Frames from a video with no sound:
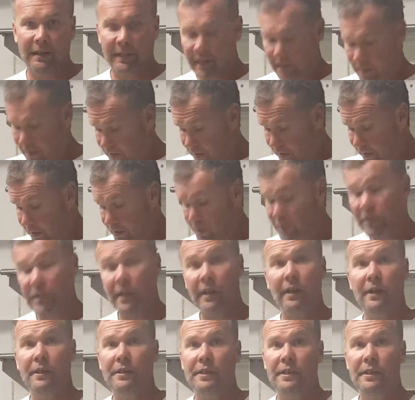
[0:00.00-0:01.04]
I'm going to
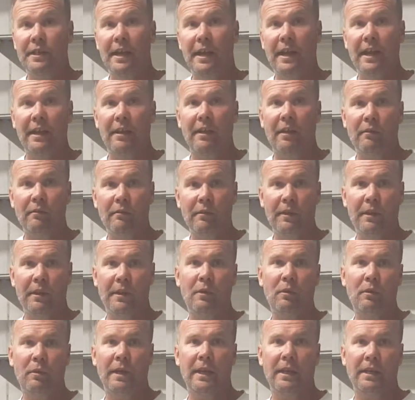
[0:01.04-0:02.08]
show you today a
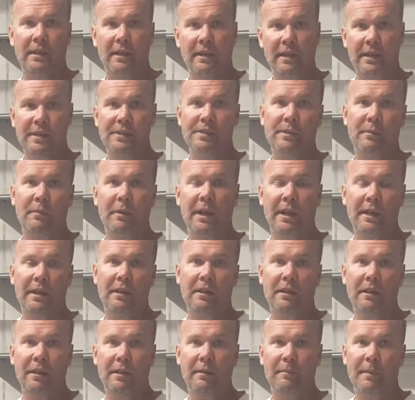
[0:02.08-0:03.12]
really quick and easy way to
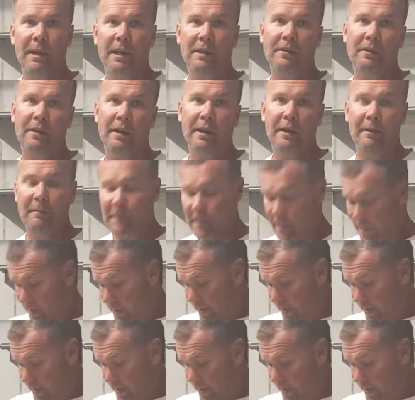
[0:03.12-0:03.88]
clean a mud crab